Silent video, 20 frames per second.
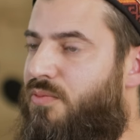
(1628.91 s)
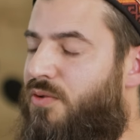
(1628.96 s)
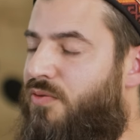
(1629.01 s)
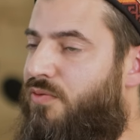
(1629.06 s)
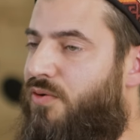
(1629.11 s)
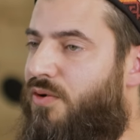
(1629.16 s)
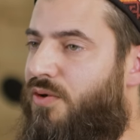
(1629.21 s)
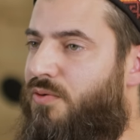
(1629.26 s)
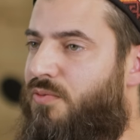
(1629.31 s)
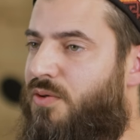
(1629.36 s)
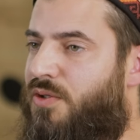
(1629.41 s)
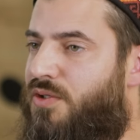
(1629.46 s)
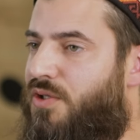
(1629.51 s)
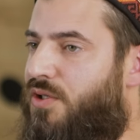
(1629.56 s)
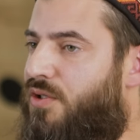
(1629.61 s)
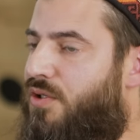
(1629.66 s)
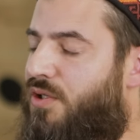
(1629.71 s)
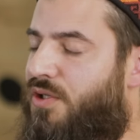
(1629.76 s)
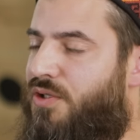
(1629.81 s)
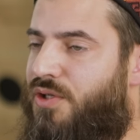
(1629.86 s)
Before it was
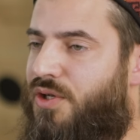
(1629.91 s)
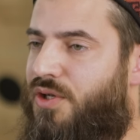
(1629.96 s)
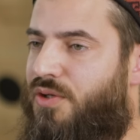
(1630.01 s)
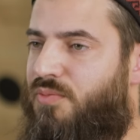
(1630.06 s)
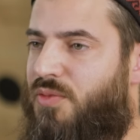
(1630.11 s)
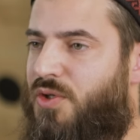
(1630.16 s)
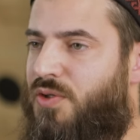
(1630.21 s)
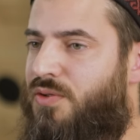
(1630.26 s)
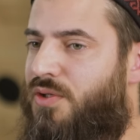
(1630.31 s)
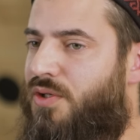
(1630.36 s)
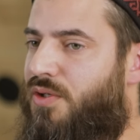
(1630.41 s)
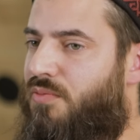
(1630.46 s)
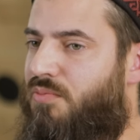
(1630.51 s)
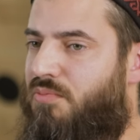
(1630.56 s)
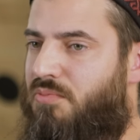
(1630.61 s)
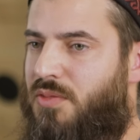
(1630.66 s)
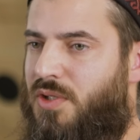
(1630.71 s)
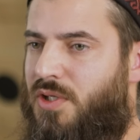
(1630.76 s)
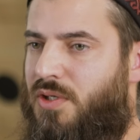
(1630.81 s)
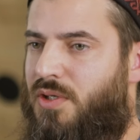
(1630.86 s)
just listening music
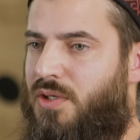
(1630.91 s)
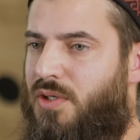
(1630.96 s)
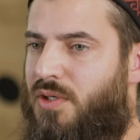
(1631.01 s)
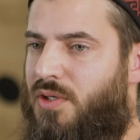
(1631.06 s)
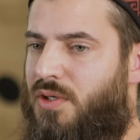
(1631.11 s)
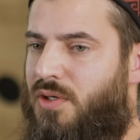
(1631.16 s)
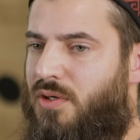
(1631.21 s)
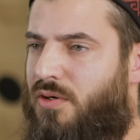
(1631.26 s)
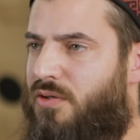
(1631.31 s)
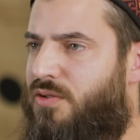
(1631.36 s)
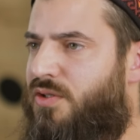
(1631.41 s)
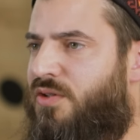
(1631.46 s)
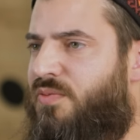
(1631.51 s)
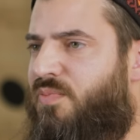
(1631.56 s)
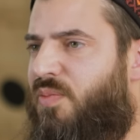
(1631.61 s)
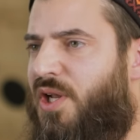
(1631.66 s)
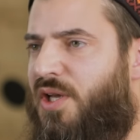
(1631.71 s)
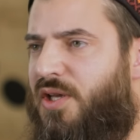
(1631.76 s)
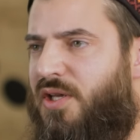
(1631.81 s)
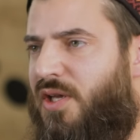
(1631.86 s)
or
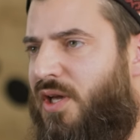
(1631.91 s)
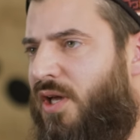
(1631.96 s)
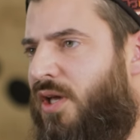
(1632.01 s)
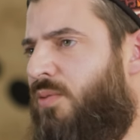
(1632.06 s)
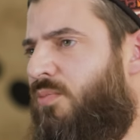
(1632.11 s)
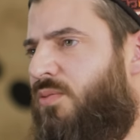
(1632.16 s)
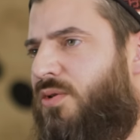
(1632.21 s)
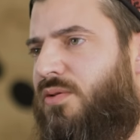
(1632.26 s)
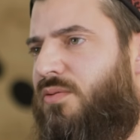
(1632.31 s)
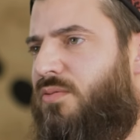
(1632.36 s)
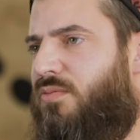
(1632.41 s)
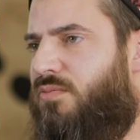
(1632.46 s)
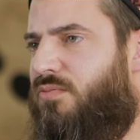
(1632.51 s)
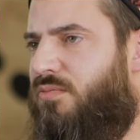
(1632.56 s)
just playing games